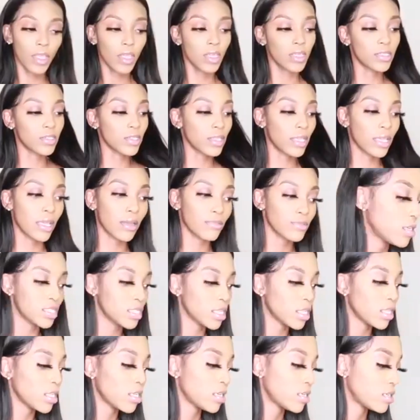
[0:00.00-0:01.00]
So yeah, I'm just
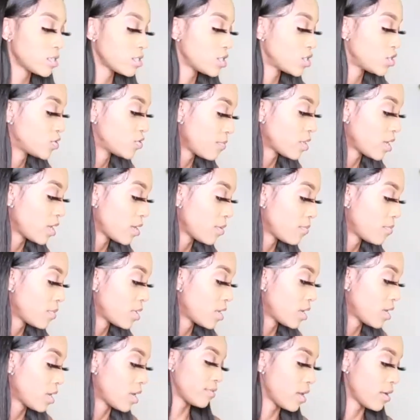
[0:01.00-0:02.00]
gonna straighten my
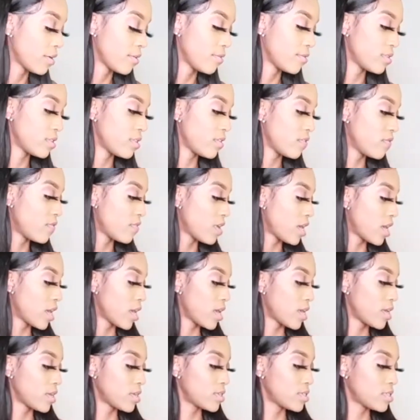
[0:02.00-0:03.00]
hair really fast.